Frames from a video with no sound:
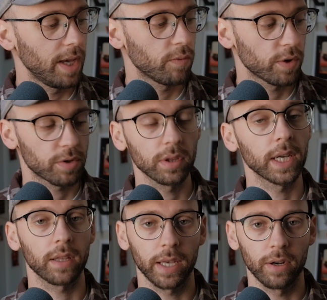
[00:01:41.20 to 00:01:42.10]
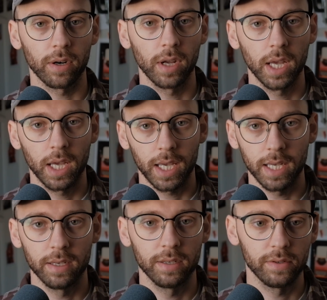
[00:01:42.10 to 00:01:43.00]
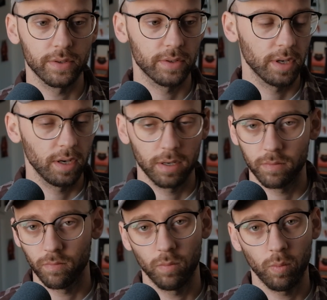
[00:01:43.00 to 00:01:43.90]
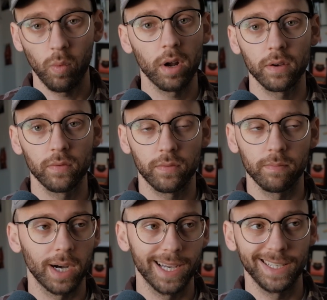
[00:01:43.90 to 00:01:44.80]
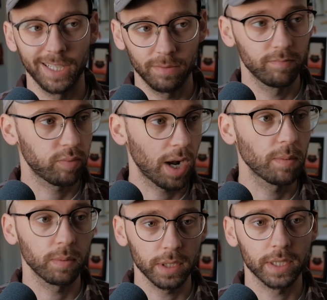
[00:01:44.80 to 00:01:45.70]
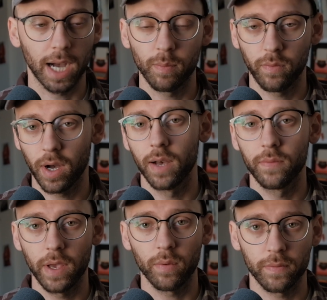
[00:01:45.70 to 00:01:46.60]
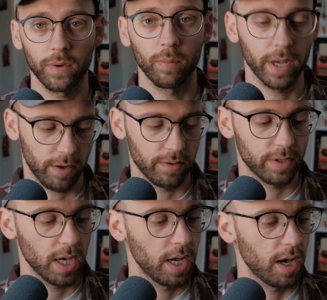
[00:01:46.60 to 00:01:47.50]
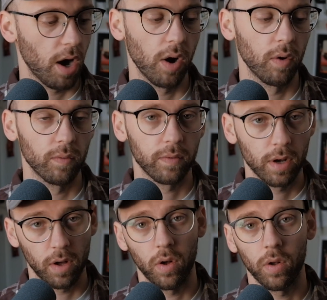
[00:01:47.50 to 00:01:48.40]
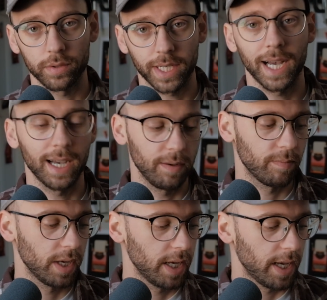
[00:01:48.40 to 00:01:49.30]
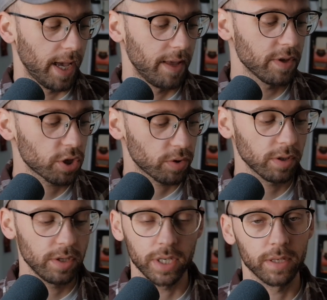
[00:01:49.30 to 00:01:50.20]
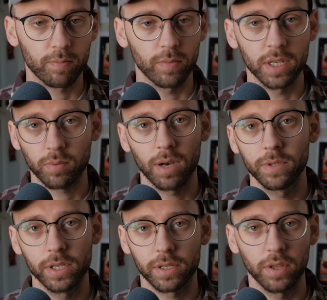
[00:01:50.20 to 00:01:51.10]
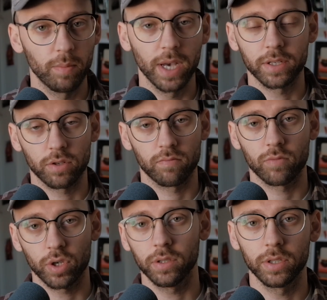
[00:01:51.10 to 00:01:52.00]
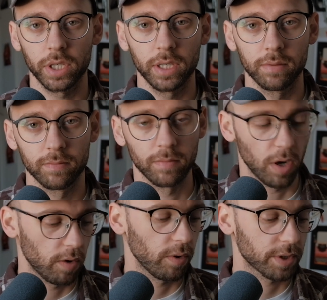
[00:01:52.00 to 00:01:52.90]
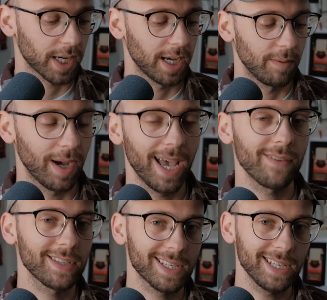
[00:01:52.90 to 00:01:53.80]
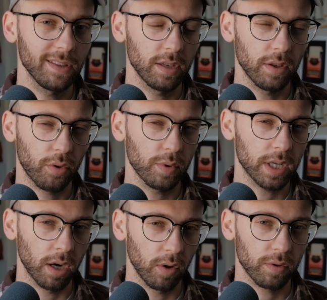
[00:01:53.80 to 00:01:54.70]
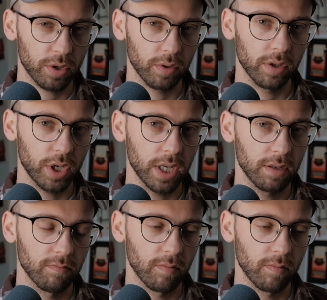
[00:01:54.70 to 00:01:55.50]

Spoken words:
and Richard Linklater is one of my probably top 5 favorite filmmakers of all time. And this trilogy is probably just the best trilogy of all time. I haven't seen the Three Colors trilogy.